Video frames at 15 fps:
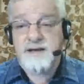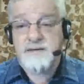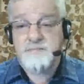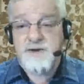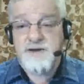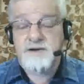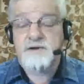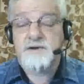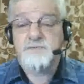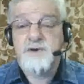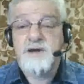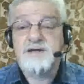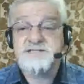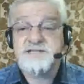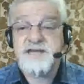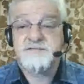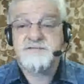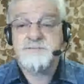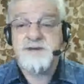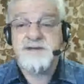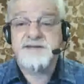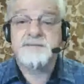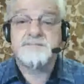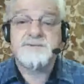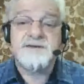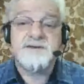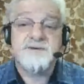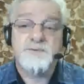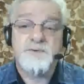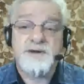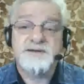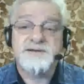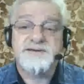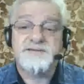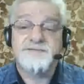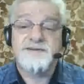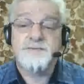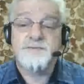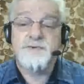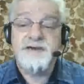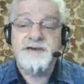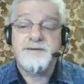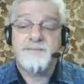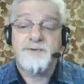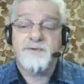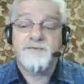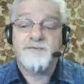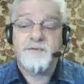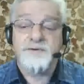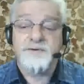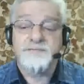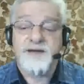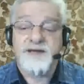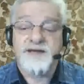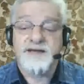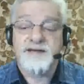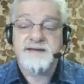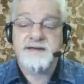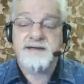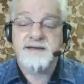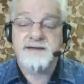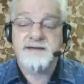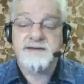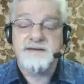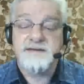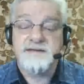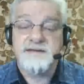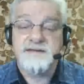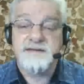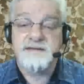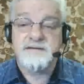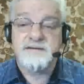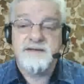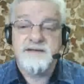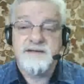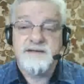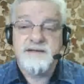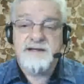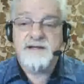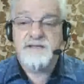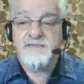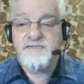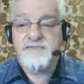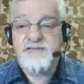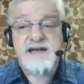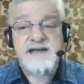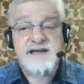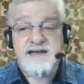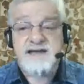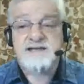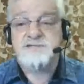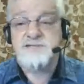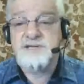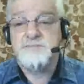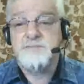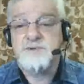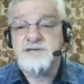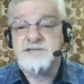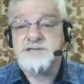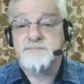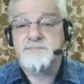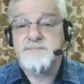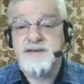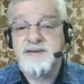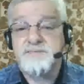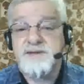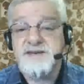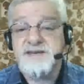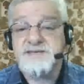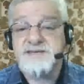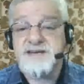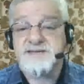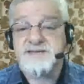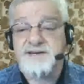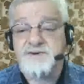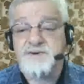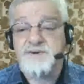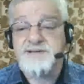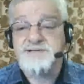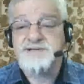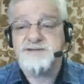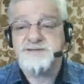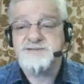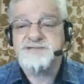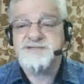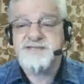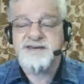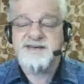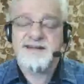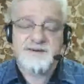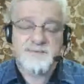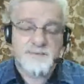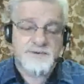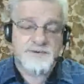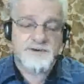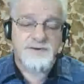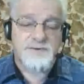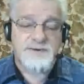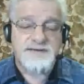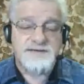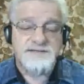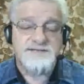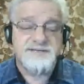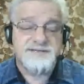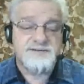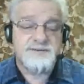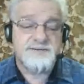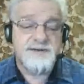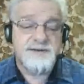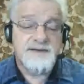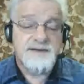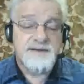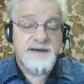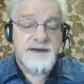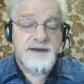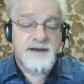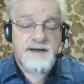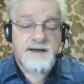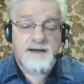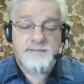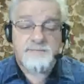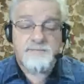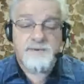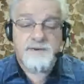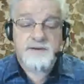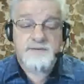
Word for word: by all rights have to be kept in a relatively readable format and that actually brings up many, many technical issues that I won't go into. Um,